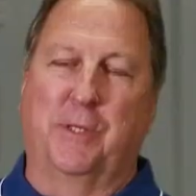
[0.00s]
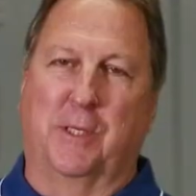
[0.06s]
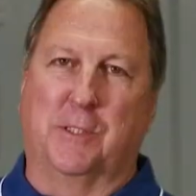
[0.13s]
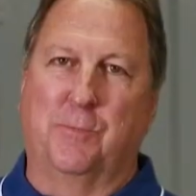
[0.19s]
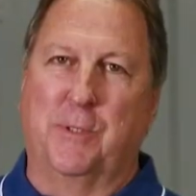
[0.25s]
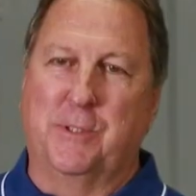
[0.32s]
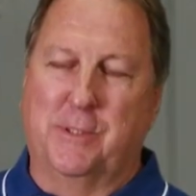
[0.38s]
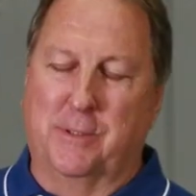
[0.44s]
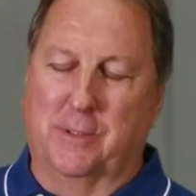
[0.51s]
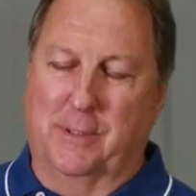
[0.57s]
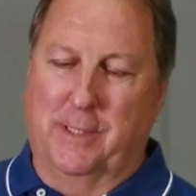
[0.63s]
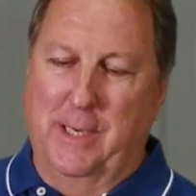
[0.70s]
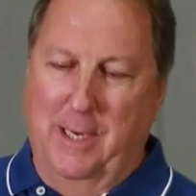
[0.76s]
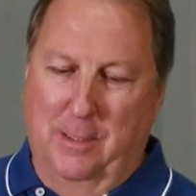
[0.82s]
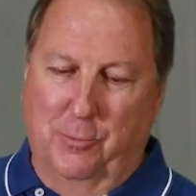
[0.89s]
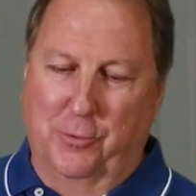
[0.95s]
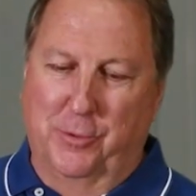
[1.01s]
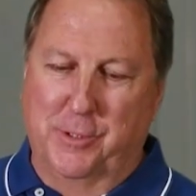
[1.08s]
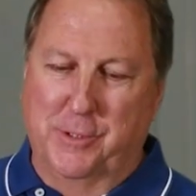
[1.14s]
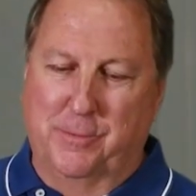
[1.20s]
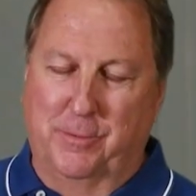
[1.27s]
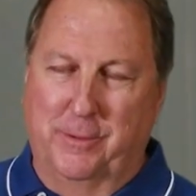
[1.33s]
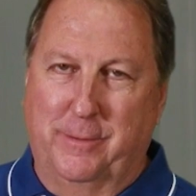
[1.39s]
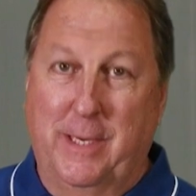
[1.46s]
expense of the
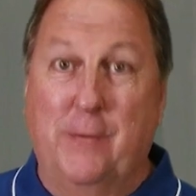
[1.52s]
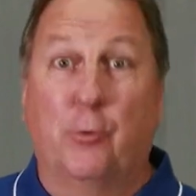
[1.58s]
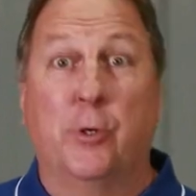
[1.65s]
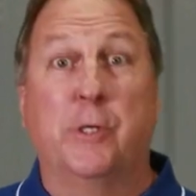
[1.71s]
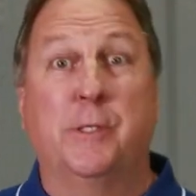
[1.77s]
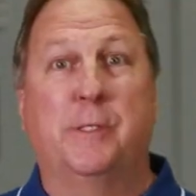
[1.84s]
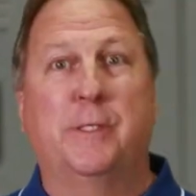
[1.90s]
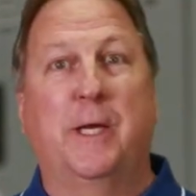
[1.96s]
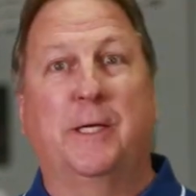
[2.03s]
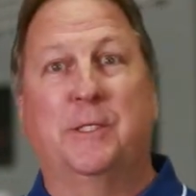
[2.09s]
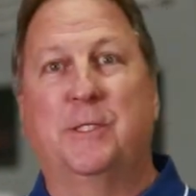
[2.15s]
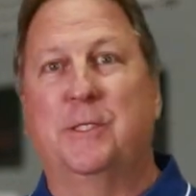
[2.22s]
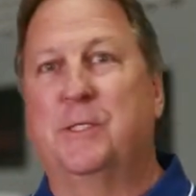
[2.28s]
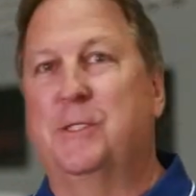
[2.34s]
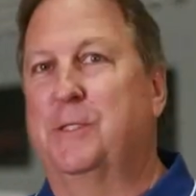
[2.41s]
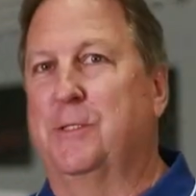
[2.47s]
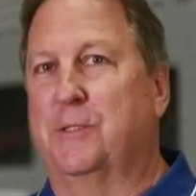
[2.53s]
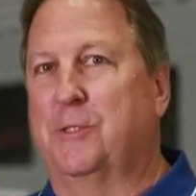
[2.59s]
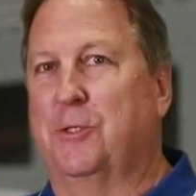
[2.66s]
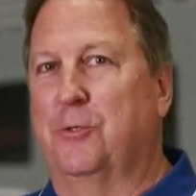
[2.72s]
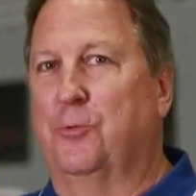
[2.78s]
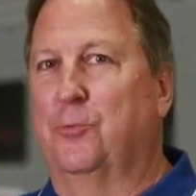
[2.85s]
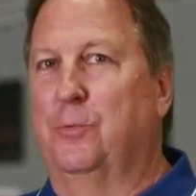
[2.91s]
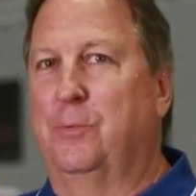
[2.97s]
Cowboys, but hey, we're in Texas, and
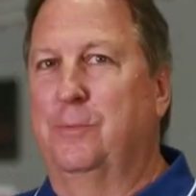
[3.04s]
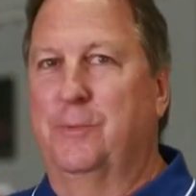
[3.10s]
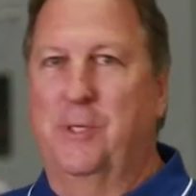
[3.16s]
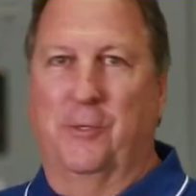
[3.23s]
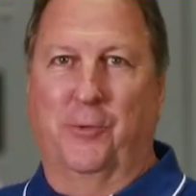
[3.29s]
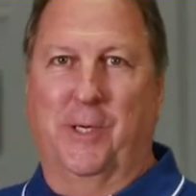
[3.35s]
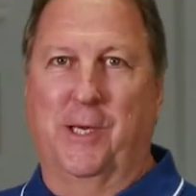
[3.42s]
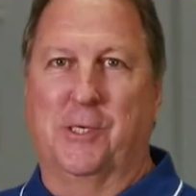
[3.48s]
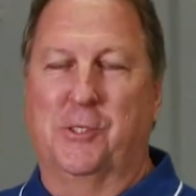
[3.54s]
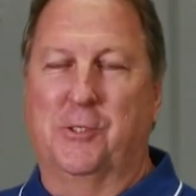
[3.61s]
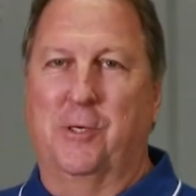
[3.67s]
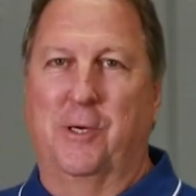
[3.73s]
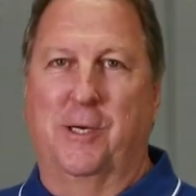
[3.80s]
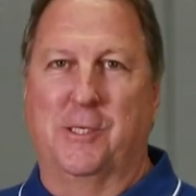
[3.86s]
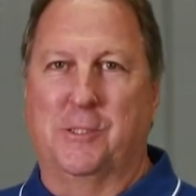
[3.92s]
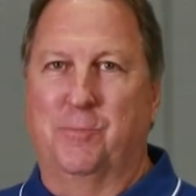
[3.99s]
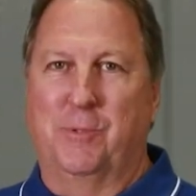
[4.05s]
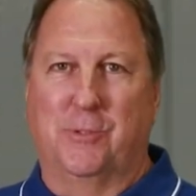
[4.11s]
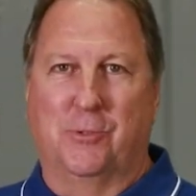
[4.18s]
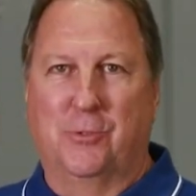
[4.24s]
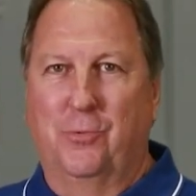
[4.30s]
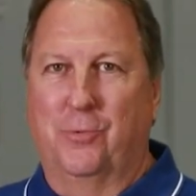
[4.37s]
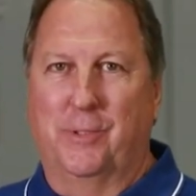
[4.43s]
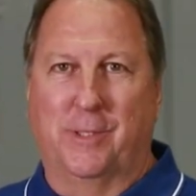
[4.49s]
so, you know, we got to try. It's been
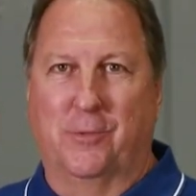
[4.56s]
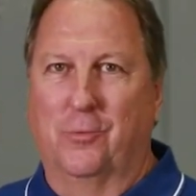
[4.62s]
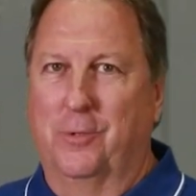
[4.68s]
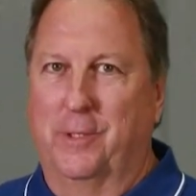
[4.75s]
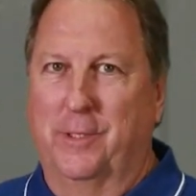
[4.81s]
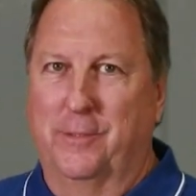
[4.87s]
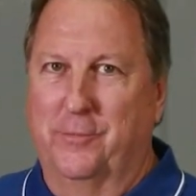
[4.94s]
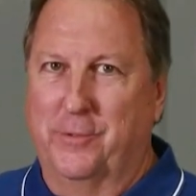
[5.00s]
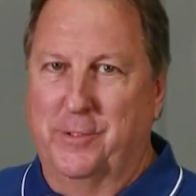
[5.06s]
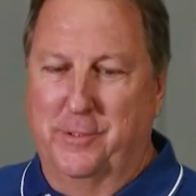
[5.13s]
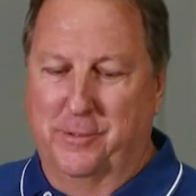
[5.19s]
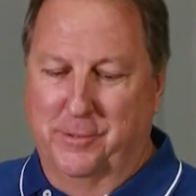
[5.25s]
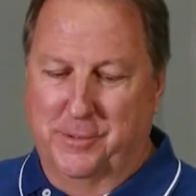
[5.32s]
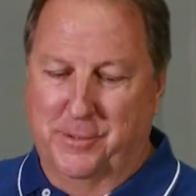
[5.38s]
20 whatever years.